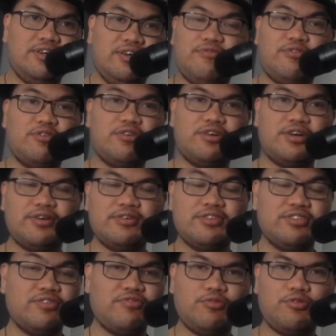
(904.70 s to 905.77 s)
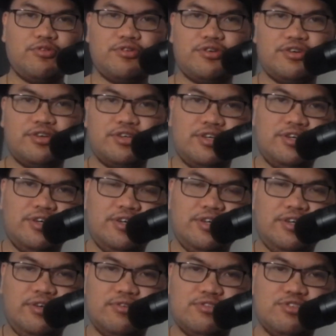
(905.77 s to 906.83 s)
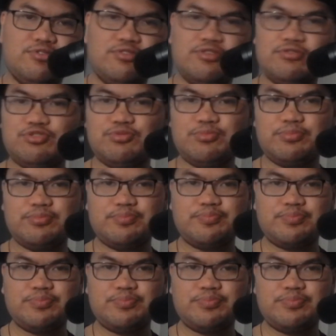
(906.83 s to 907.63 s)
For Hit the Floor. On Studio CHOOM.